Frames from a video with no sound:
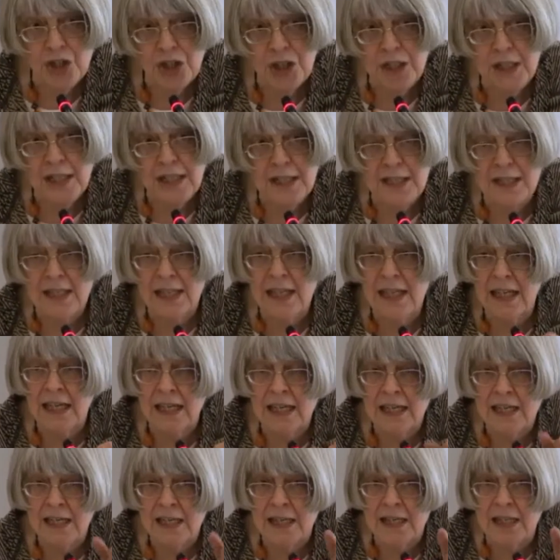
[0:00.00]
And she is
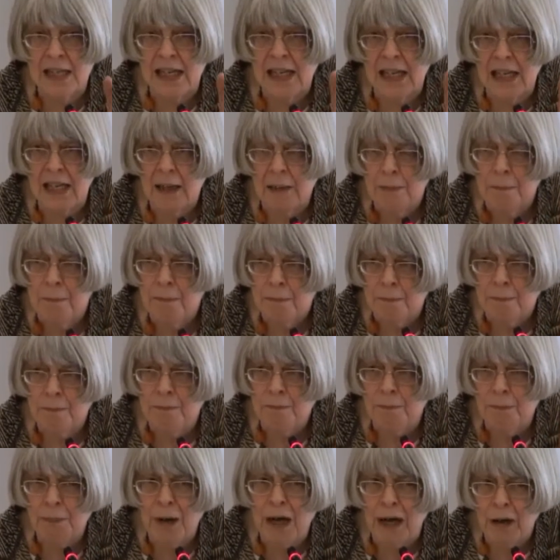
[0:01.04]
seen as the
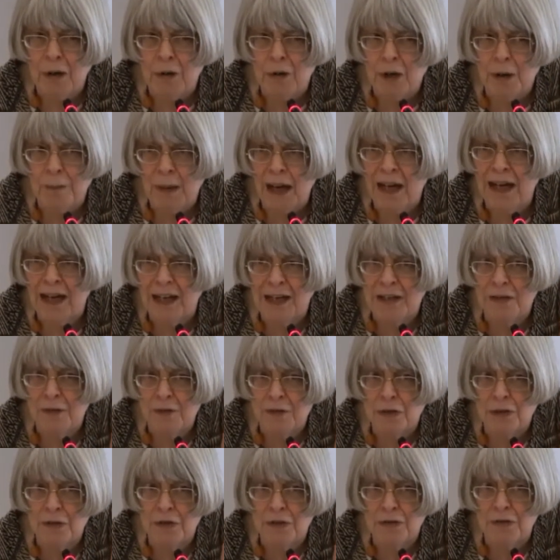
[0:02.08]
power
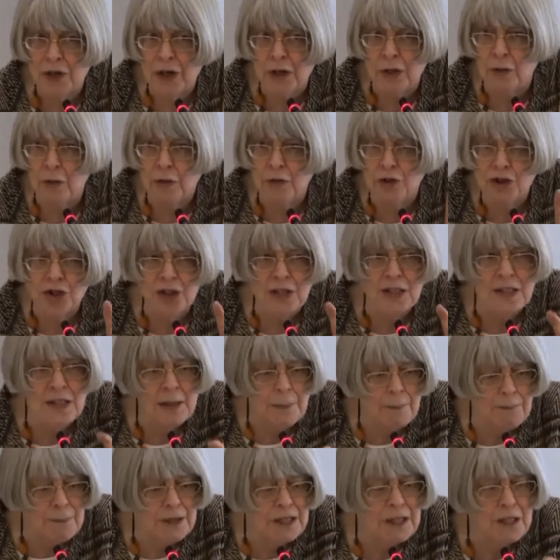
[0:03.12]
behind the throne.
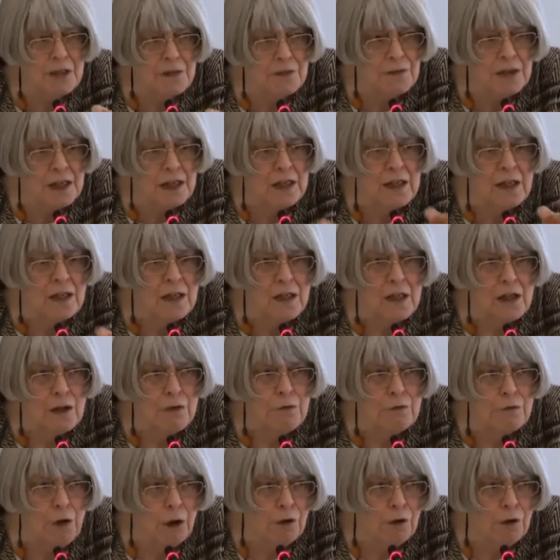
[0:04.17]
She's a bit of a